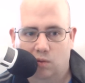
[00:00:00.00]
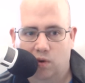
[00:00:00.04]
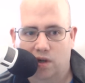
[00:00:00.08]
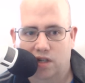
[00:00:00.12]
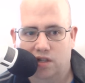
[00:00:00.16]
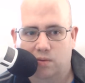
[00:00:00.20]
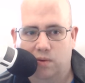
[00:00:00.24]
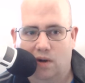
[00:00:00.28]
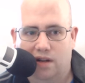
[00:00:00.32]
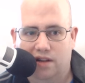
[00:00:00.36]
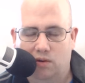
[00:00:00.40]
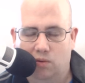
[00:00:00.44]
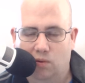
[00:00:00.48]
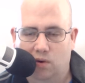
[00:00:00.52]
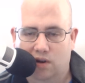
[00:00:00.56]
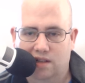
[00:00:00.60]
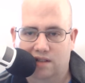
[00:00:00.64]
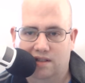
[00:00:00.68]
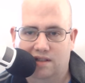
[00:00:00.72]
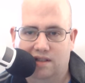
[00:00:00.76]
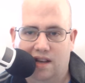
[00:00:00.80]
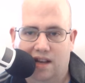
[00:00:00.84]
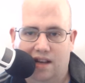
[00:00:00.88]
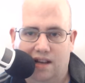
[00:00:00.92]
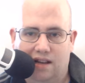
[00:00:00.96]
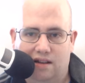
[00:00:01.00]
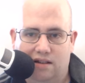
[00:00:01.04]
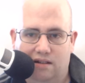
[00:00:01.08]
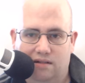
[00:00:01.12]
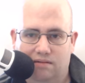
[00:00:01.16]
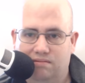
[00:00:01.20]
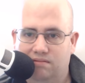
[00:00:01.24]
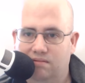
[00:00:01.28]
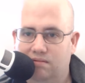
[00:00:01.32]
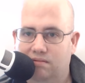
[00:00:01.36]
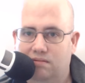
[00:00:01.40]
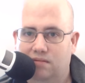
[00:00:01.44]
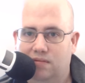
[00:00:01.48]
which one you want to take.
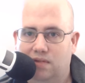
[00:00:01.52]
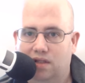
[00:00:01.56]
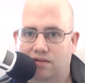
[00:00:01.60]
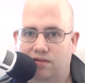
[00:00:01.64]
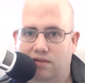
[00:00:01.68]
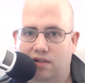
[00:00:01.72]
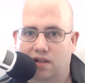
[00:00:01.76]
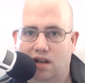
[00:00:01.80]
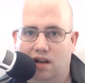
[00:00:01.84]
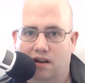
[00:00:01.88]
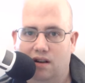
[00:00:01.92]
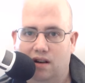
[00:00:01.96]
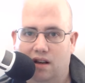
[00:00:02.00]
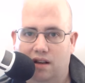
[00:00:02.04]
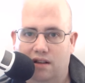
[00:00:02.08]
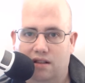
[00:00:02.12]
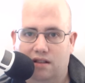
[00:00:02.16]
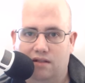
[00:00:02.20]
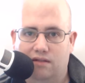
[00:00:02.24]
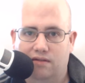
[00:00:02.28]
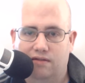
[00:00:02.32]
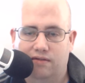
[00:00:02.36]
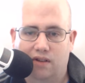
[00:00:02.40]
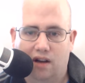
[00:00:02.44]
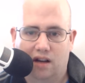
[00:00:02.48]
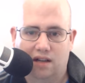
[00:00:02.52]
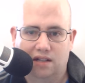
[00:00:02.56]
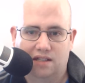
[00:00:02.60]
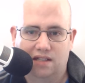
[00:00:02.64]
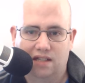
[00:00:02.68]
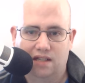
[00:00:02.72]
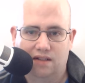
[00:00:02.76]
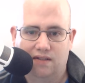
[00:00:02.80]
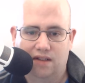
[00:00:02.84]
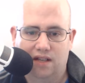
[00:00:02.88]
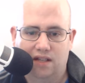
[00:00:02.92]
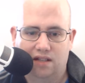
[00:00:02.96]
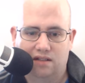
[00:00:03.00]
And if you don't like the Fire
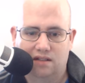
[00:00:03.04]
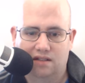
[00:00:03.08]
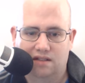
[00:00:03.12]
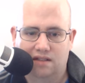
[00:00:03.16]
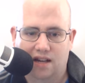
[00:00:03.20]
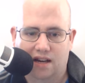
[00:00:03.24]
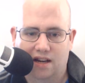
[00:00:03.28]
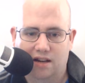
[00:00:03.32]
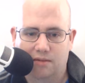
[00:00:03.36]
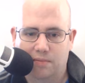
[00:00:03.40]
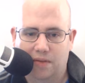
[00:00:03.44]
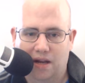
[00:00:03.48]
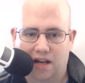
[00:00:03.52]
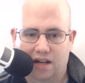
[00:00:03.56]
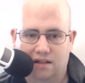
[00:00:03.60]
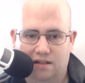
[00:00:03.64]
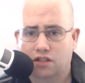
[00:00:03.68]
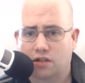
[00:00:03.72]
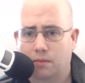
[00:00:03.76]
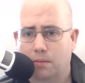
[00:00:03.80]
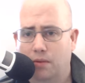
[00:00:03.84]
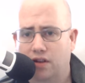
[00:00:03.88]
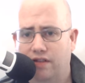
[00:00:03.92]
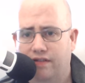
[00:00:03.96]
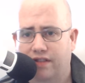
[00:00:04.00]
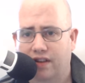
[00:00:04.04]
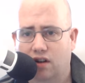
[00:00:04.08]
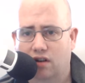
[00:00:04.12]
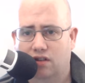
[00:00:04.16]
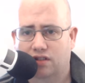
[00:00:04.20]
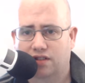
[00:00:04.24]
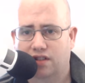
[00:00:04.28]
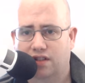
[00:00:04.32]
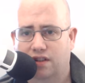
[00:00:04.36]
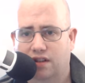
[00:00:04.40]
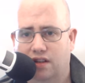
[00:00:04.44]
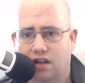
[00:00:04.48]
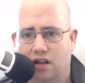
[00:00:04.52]
TV, just send it back. So moving
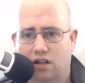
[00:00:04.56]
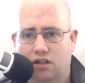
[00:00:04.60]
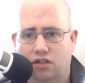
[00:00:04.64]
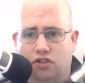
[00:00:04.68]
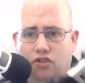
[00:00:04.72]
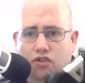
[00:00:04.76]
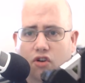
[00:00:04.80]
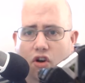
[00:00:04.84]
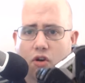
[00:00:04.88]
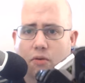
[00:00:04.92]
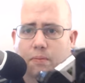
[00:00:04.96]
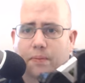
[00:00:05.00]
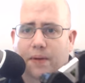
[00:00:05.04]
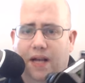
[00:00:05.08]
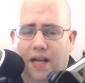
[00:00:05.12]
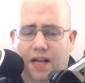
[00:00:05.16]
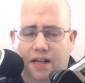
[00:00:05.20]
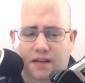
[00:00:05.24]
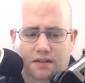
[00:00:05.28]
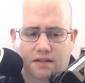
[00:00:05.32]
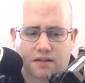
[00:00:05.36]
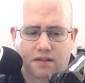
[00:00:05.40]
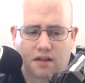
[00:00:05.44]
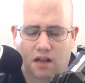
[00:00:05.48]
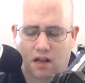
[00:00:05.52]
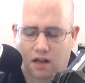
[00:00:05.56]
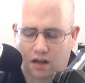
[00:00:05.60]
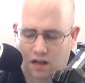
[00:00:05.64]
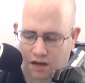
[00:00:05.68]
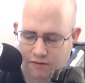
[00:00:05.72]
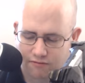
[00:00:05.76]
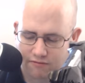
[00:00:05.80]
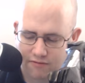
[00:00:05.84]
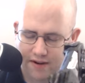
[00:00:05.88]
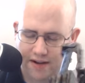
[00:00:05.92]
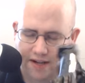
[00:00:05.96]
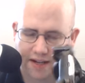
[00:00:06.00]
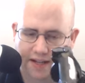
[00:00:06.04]
on to the control pad, uh, I
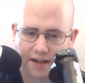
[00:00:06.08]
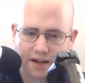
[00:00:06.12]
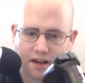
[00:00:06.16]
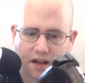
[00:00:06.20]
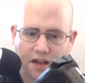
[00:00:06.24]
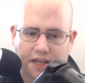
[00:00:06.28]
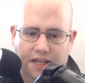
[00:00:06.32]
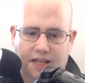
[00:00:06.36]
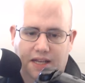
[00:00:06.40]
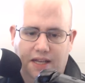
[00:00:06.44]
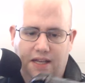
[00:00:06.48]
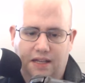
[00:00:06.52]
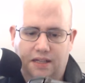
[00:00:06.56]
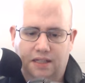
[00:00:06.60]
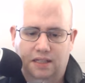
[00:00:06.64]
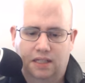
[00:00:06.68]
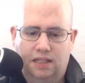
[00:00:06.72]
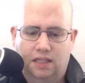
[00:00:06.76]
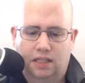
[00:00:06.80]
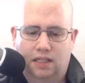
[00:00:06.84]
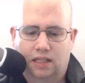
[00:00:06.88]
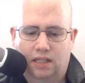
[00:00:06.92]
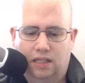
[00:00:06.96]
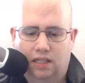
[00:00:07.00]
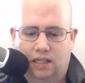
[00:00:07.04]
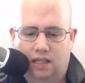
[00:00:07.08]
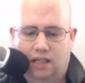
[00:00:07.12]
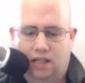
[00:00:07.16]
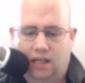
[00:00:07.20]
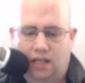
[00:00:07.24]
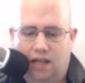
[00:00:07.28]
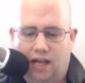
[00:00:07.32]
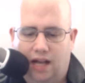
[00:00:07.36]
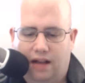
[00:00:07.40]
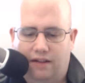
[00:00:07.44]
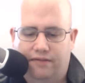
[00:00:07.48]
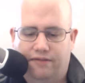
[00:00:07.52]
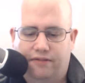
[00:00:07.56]
really like it.
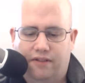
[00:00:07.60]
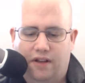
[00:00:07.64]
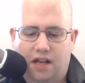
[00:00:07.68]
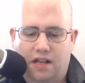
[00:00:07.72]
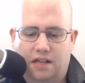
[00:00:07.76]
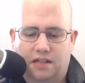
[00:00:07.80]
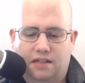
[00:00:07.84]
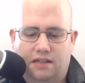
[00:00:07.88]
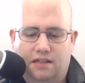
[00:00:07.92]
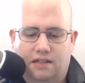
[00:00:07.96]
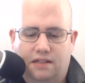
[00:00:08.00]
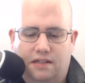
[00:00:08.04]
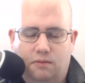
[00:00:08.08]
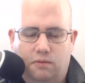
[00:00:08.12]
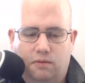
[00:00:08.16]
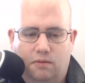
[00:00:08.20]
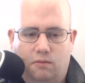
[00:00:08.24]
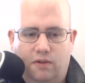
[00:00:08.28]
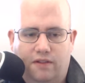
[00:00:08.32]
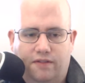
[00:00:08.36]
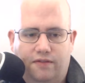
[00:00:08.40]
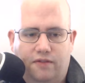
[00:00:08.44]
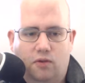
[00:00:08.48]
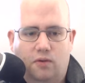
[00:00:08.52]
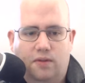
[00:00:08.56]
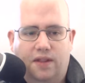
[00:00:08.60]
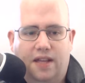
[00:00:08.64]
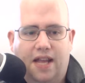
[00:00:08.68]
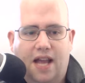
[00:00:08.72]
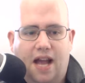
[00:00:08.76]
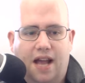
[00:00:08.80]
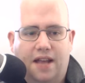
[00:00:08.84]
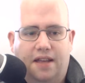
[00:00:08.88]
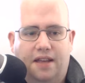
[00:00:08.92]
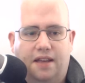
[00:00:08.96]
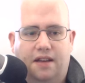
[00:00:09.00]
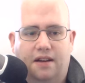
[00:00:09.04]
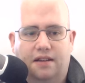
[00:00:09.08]
At first, with all the
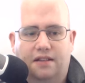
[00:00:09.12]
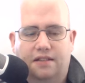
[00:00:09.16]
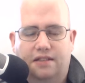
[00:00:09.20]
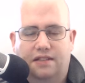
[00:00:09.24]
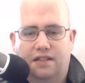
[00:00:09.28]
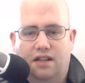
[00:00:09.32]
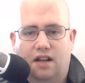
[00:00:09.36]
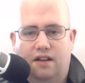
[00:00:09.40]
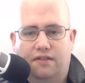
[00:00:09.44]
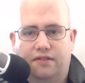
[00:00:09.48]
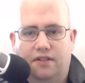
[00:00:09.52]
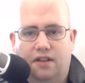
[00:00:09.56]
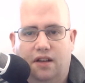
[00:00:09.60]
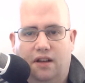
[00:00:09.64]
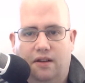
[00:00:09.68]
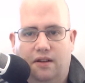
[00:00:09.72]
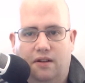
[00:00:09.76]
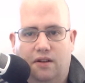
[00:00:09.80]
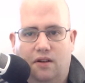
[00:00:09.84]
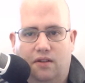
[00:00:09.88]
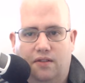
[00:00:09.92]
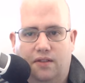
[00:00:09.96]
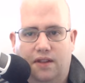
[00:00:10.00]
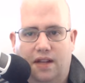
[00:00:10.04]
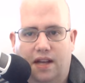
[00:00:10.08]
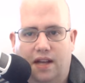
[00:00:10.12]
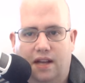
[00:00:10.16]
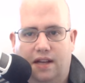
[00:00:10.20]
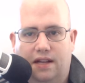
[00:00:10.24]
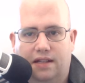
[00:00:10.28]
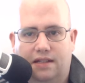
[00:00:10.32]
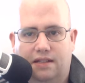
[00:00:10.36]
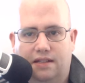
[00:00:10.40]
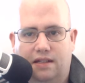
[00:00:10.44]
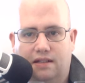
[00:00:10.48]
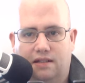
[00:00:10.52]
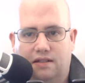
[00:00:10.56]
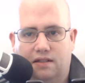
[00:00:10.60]
angular stuff going on there,
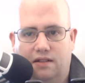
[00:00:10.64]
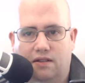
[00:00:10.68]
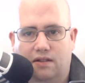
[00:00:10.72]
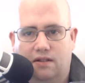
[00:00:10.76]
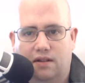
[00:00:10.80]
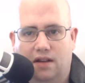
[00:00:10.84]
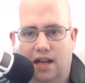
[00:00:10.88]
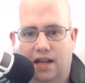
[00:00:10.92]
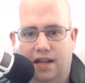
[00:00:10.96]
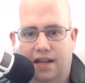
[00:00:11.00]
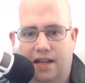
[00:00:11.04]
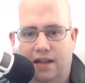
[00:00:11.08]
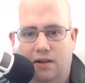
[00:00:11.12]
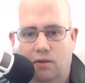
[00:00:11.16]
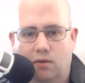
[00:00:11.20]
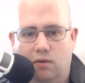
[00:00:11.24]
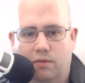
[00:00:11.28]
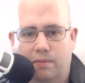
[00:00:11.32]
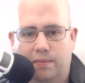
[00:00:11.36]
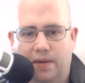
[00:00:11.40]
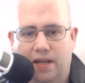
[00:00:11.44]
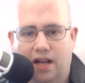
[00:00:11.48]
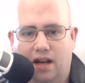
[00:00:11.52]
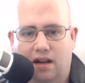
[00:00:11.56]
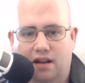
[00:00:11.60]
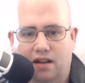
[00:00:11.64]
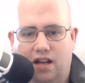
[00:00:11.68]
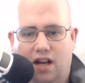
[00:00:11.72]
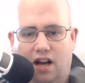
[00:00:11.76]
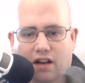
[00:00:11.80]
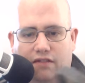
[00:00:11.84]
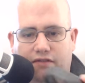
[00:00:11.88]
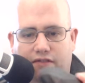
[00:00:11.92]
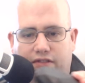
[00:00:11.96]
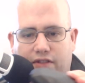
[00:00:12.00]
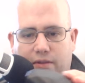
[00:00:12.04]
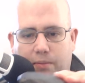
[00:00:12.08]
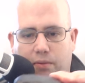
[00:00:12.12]
it does look like it will be
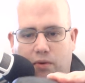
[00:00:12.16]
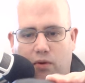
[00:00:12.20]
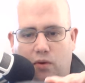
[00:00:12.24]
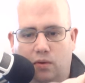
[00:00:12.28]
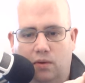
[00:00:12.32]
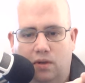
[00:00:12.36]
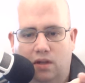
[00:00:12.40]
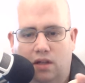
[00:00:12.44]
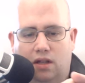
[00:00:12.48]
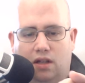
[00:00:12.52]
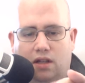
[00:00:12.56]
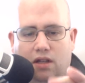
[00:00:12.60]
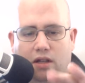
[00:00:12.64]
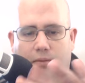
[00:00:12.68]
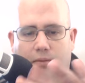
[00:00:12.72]
uncomfortable,